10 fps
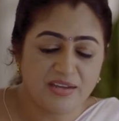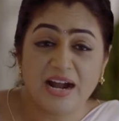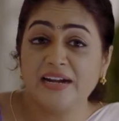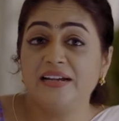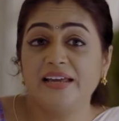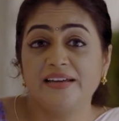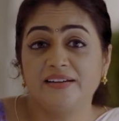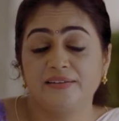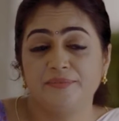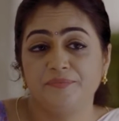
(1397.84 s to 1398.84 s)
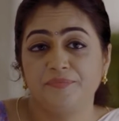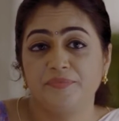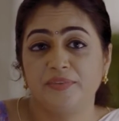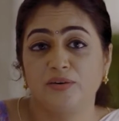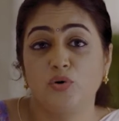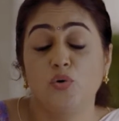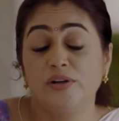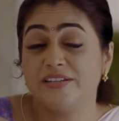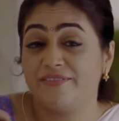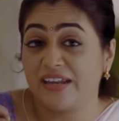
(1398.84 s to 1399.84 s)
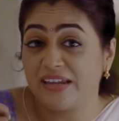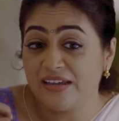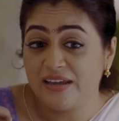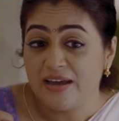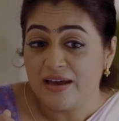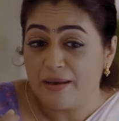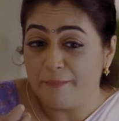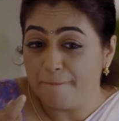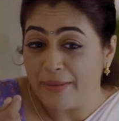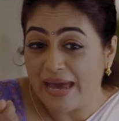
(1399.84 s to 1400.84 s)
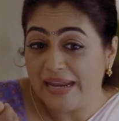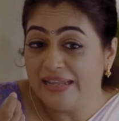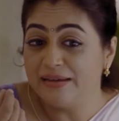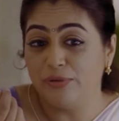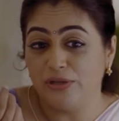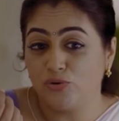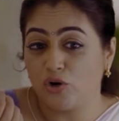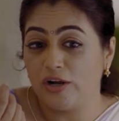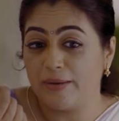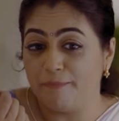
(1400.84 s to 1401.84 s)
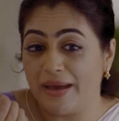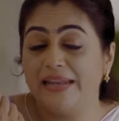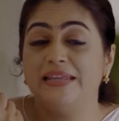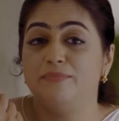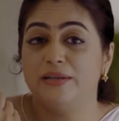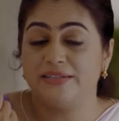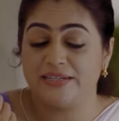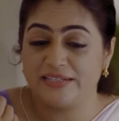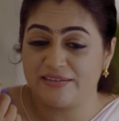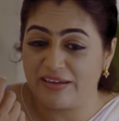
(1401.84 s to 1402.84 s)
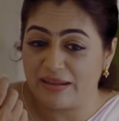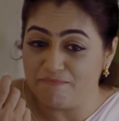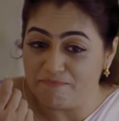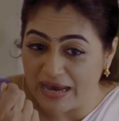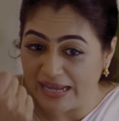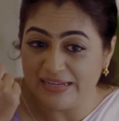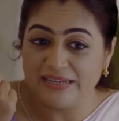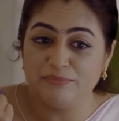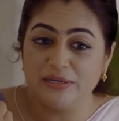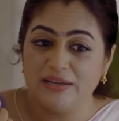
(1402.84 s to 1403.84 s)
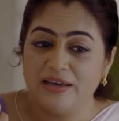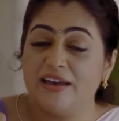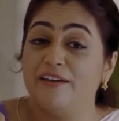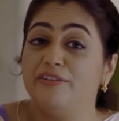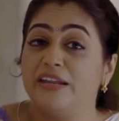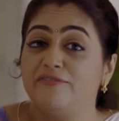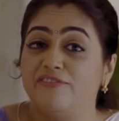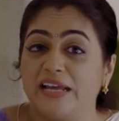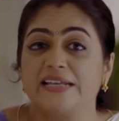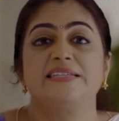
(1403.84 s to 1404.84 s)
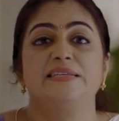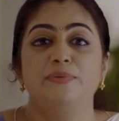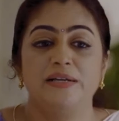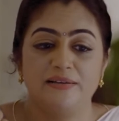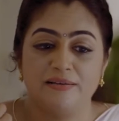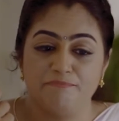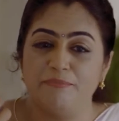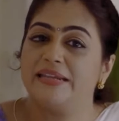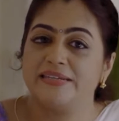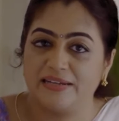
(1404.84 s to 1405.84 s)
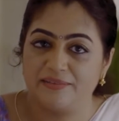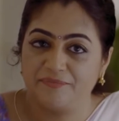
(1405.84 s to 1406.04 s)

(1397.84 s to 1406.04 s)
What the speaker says: Unlike gold is a very malleable, you call it malleability. It's a very malleable, a very flexible metal.